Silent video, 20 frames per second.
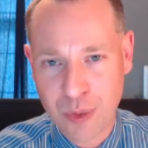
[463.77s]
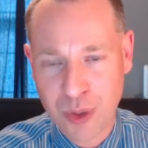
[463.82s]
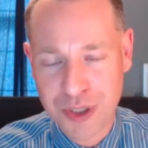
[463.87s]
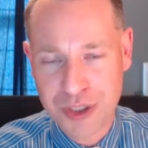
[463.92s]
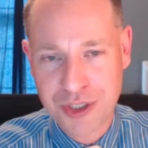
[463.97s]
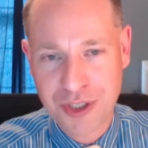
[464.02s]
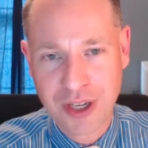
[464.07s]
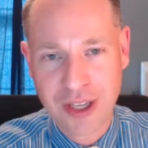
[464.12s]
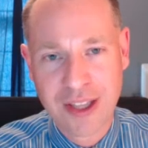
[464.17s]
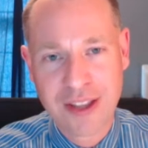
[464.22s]

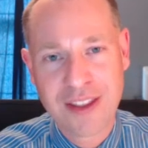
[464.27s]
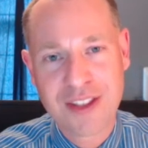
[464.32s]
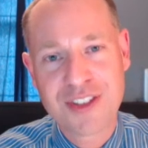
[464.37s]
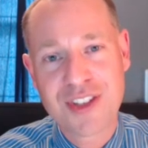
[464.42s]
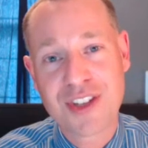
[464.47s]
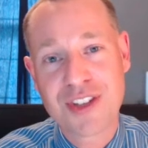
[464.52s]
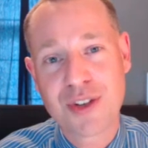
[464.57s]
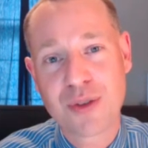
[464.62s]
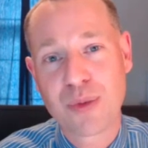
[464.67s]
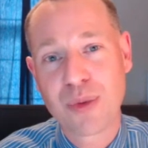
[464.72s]
which this
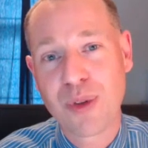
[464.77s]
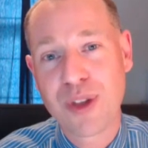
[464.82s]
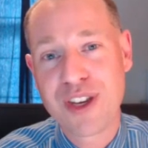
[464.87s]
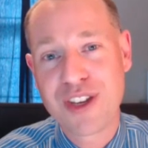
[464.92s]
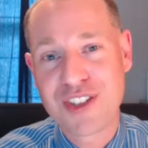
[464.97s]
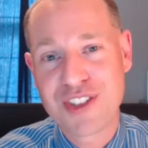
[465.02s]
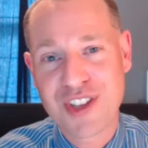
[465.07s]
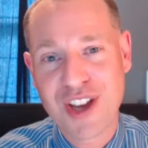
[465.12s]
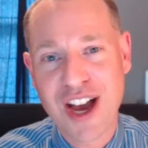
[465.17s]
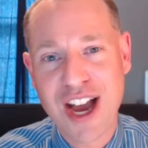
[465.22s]
isn't really
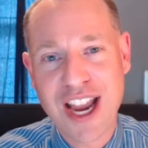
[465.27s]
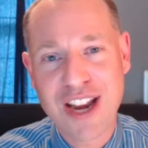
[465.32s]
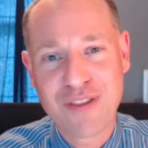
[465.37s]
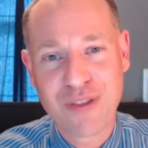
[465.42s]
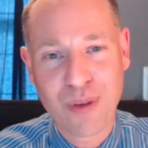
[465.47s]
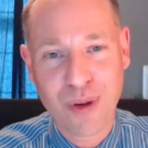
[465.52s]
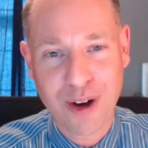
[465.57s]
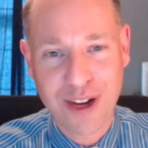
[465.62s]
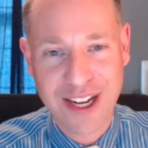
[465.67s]
designed for